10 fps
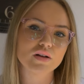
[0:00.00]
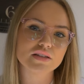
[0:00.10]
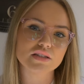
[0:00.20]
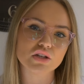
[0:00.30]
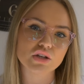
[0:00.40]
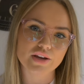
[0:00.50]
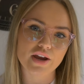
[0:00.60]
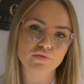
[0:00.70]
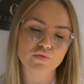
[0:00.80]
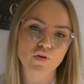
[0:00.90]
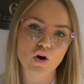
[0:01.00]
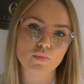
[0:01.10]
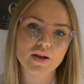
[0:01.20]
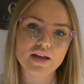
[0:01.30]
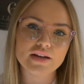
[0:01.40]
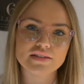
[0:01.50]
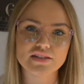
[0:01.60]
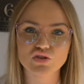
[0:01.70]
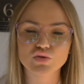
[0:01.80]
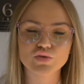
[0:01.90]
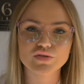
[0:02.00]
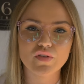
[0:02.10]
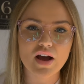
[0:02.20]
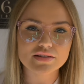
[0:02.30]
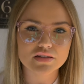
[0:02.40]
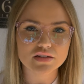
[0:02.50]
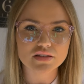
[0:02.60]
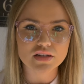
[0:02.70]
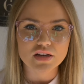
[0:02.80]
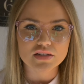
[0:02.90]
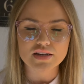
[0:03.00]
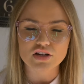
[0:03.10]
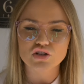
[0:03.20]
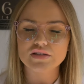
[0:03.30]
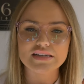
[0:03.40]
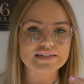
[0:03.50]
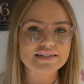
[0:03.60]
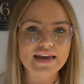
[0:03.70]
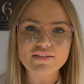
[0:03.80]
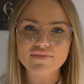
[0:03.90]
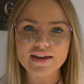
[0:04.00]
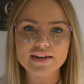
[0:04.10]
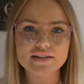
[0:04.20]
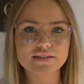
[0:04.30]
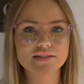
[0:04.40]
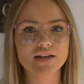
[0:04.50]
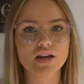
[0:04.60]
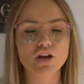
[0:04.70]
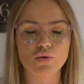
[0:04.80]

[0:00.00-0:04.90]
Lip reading: ones that you get from digital devices, such as like TVs,